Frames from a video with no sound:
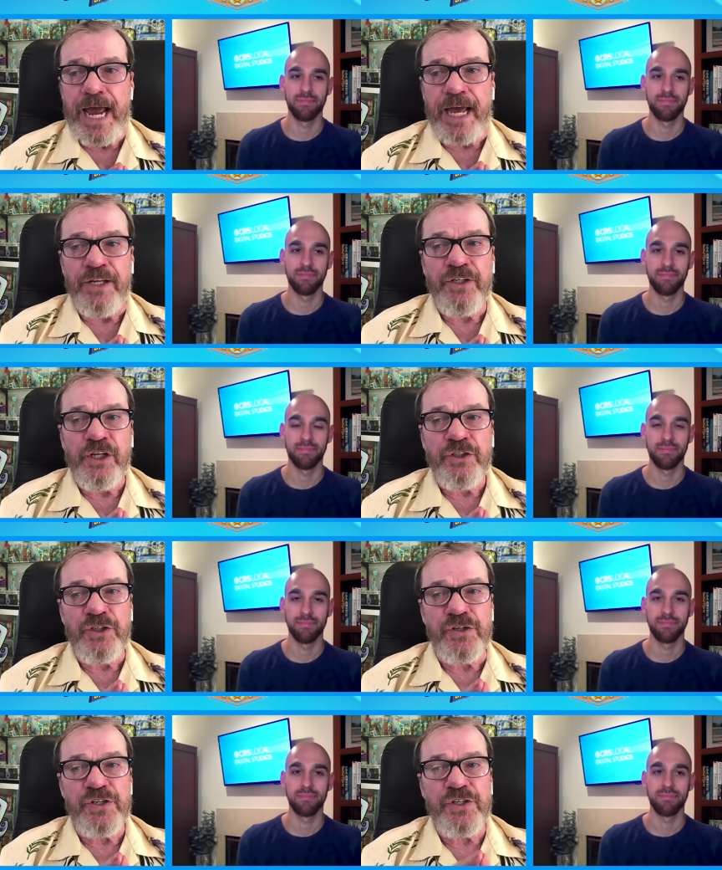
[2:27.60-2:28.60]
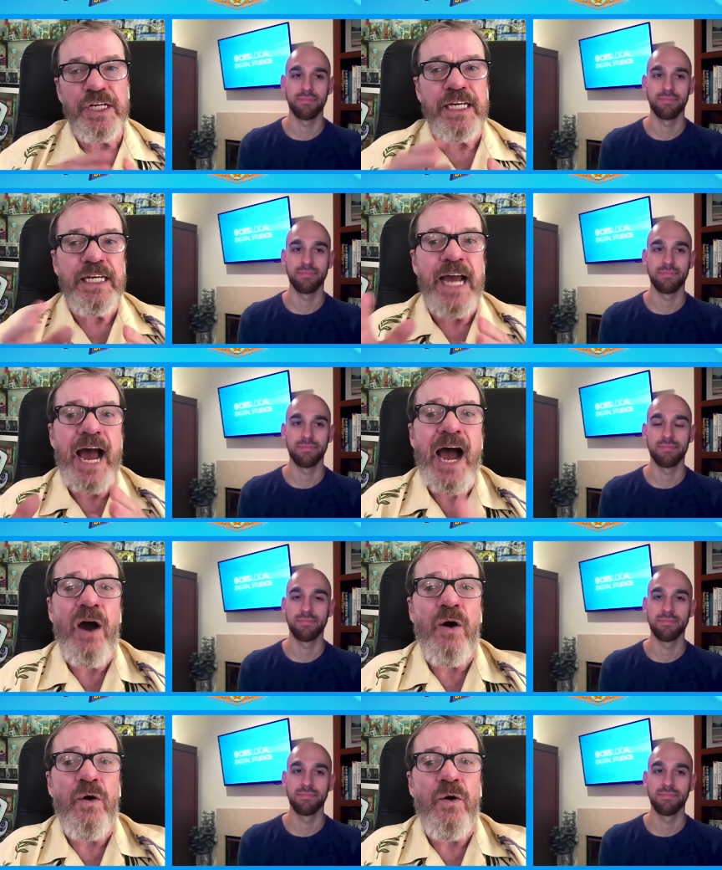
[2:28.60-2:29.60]
Speaker 1: and to see
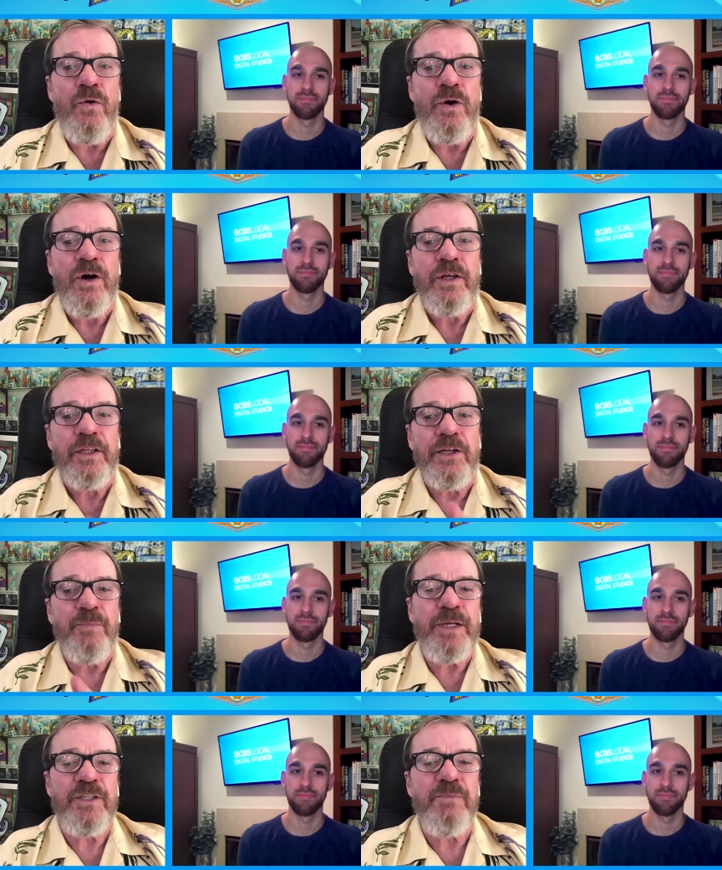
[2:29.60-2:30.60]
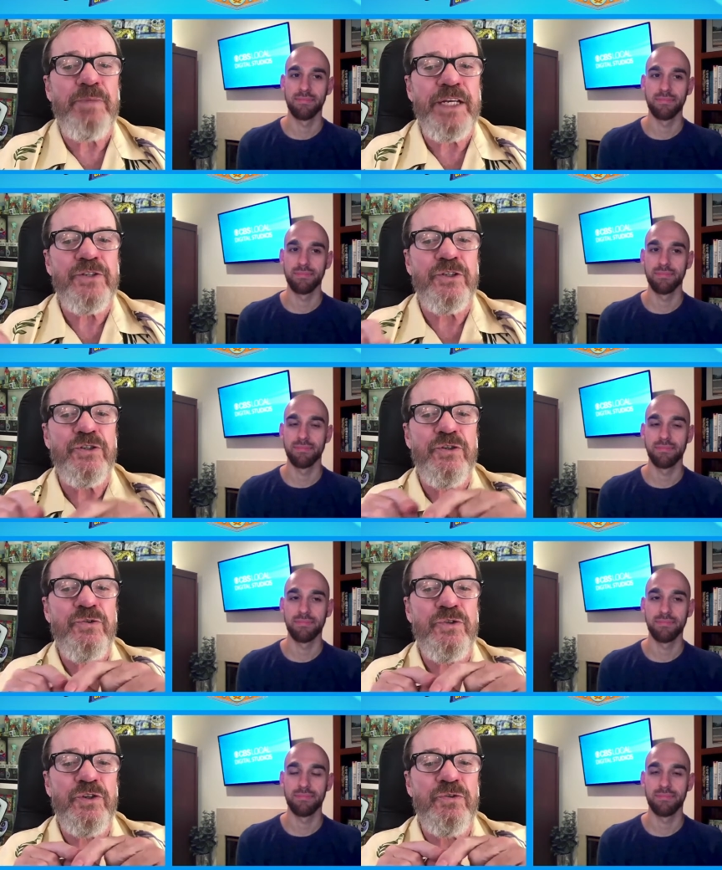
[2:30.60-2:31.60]
how little bits and pieces
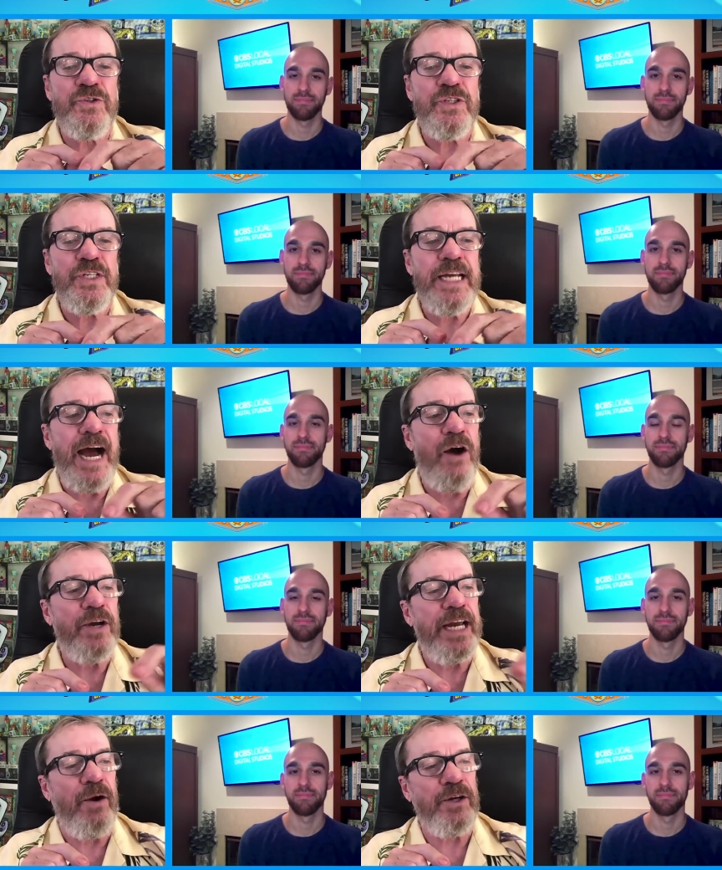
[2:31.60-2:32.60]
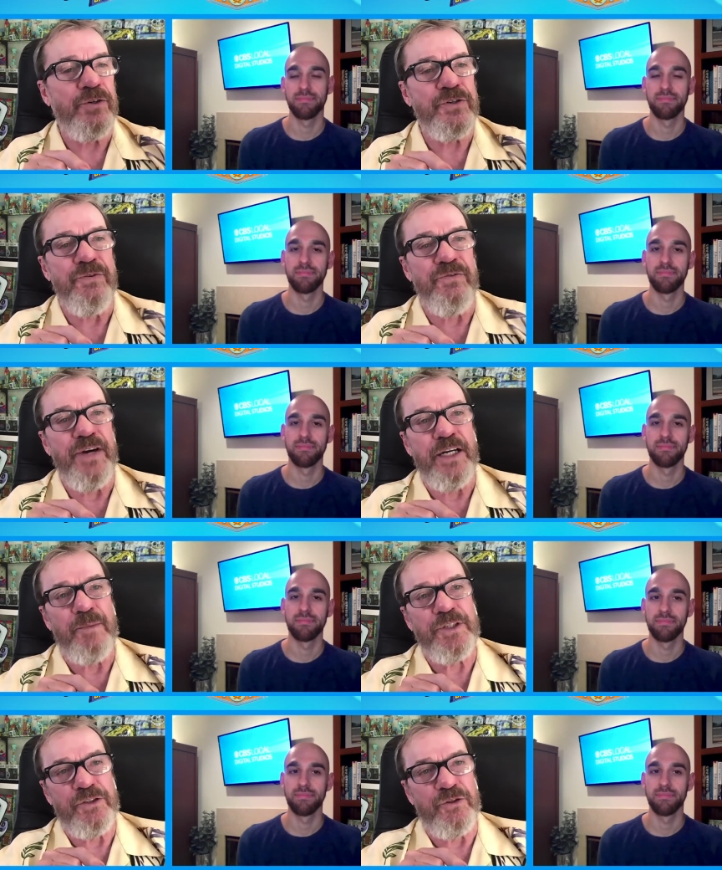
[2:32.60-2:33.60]
you you see how characters
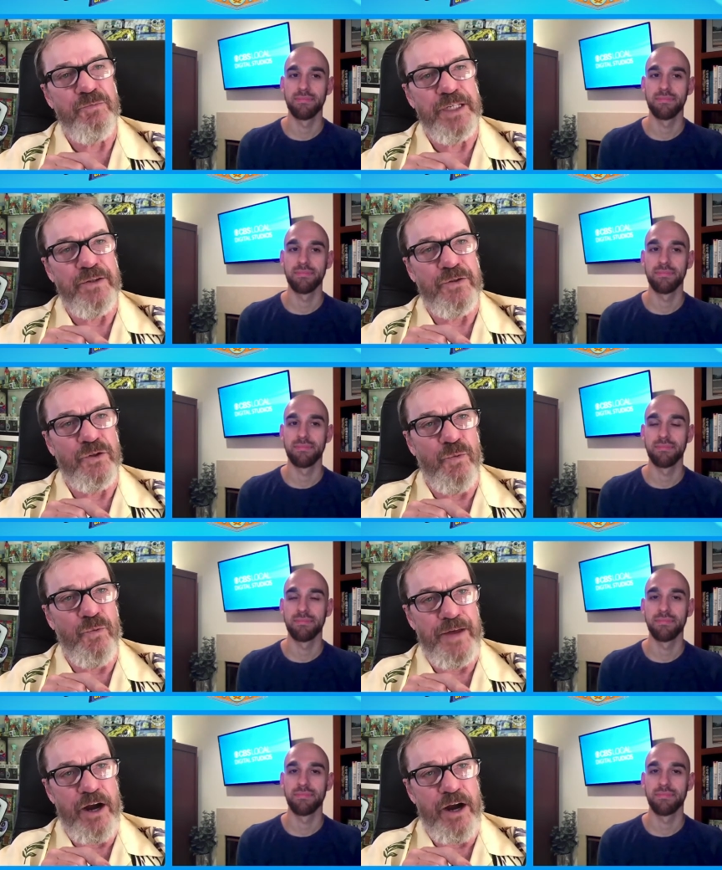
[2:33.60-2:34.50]
developed to be the